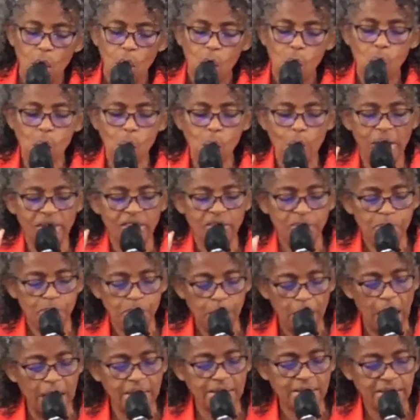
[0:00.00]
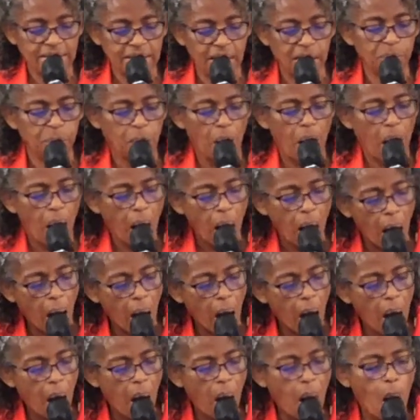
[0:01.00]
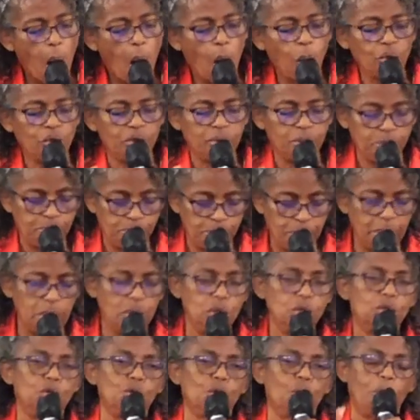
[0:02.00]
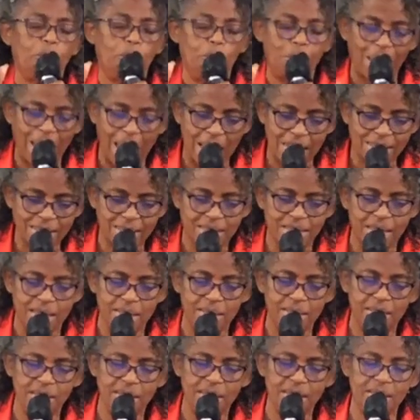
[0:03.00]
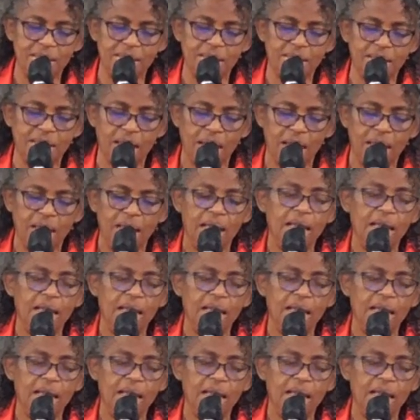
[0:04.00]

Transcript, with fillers: who has blessed us with all spiritual blessings